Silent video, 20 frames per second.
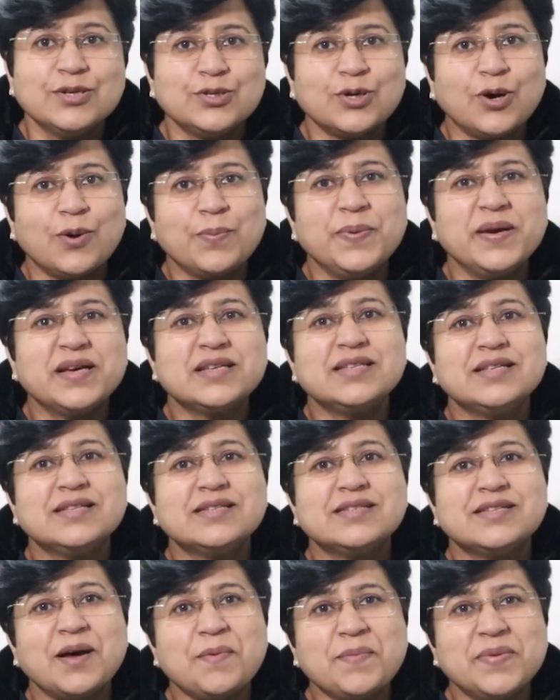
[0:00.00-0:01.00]
topics
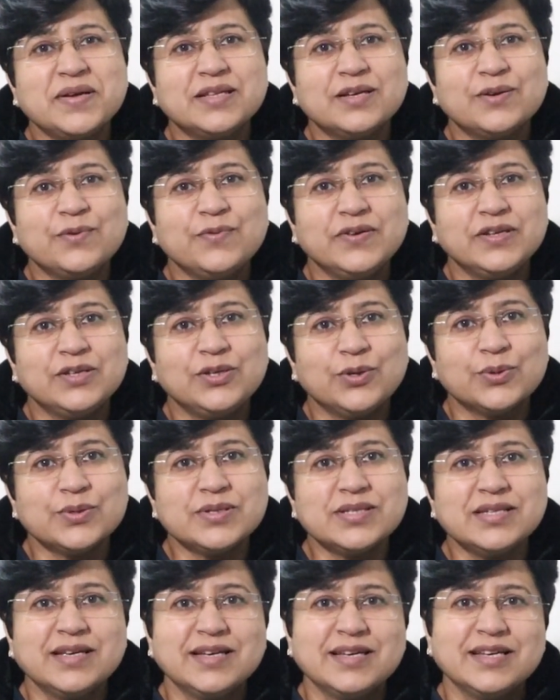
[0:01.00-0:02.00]
in some other
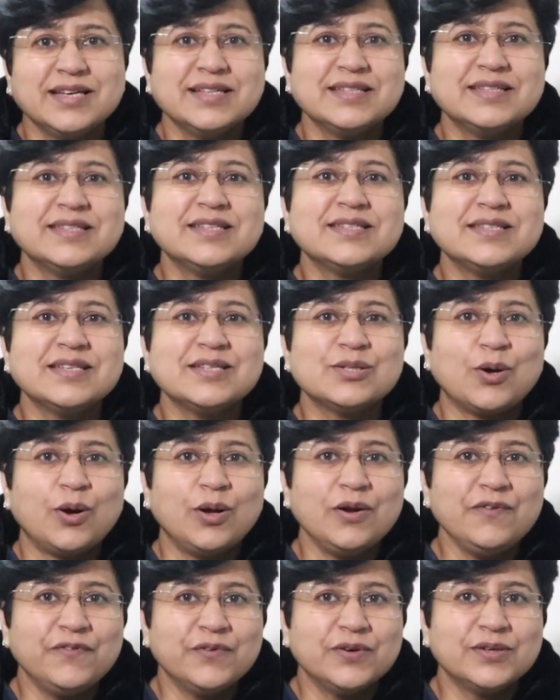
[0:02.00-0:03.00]
videos. This is
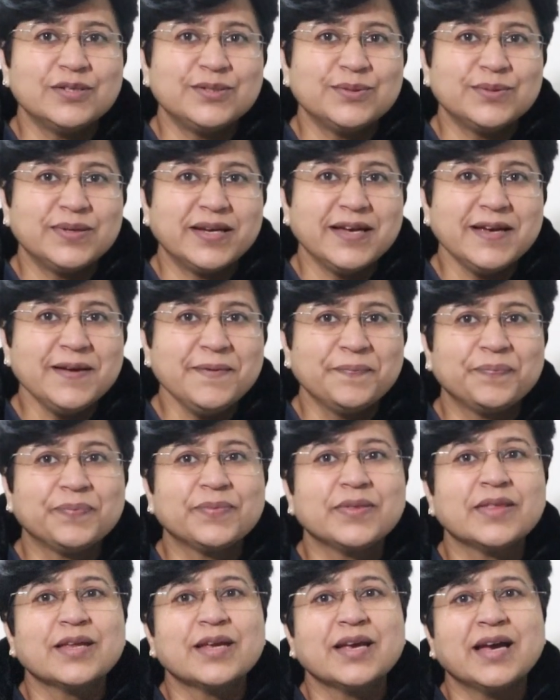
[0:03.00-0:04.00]
all for today,
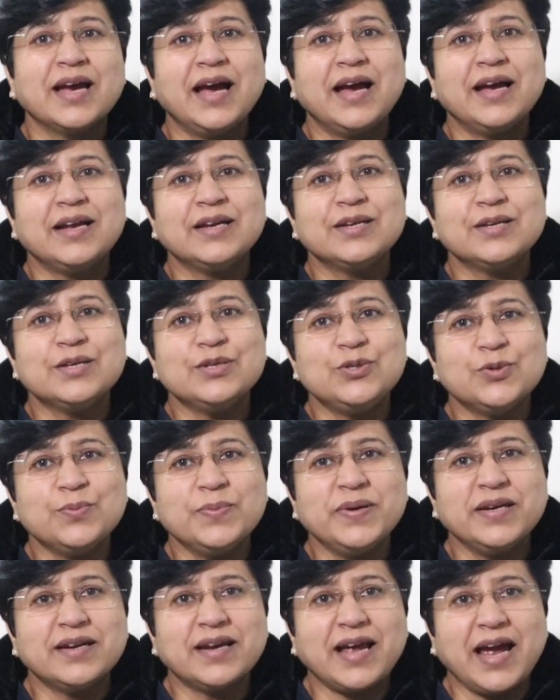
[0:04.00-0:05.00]
and you
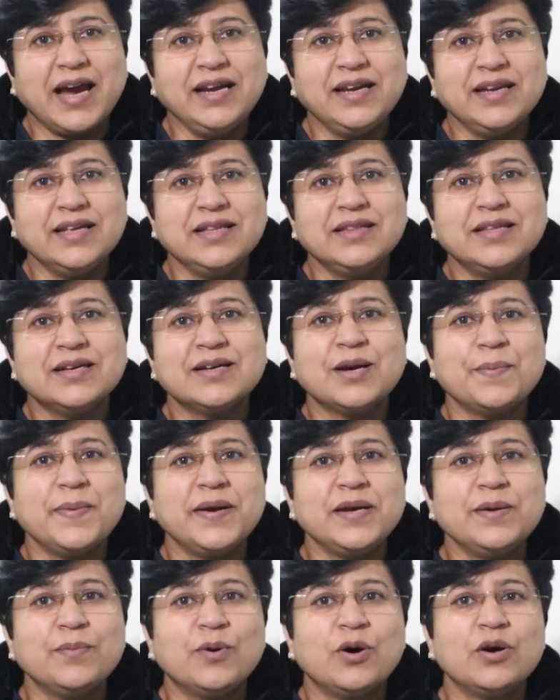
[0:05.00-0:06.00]
may write in the
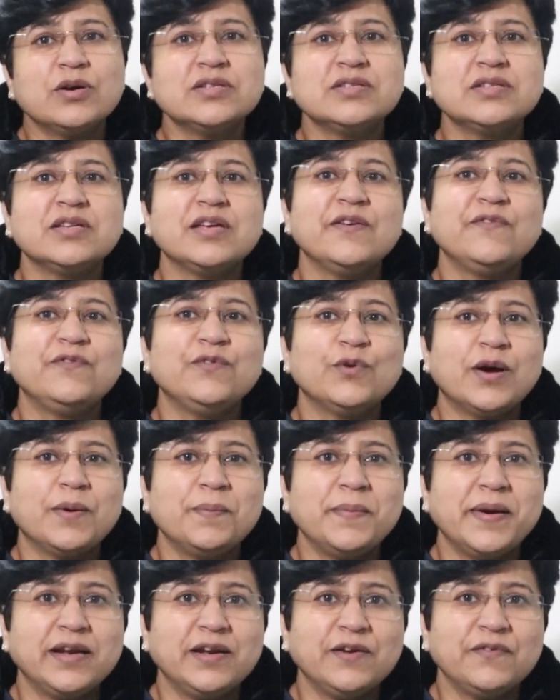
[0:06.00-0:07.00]
comment box if you
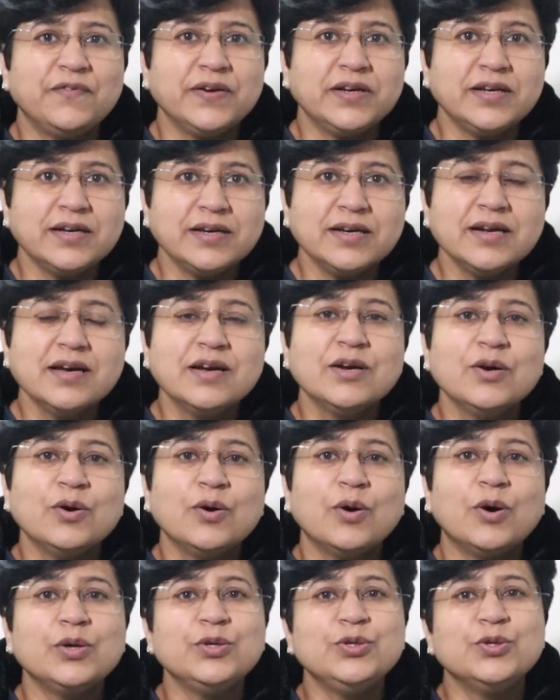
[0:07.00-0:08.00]
have benefited,
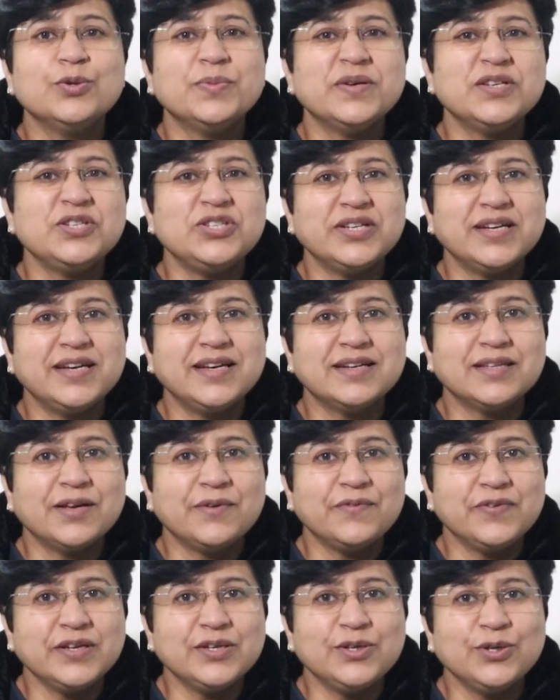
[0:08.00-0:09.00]
or you may share
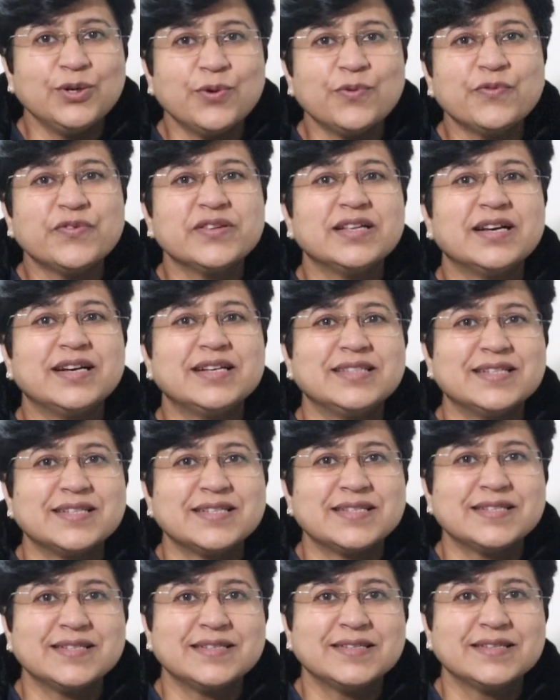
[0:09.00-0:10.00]
the video with
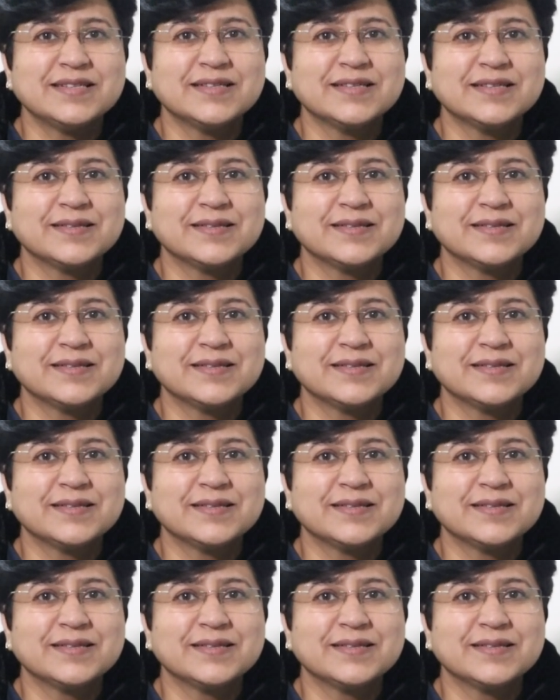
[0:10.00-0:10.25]
others.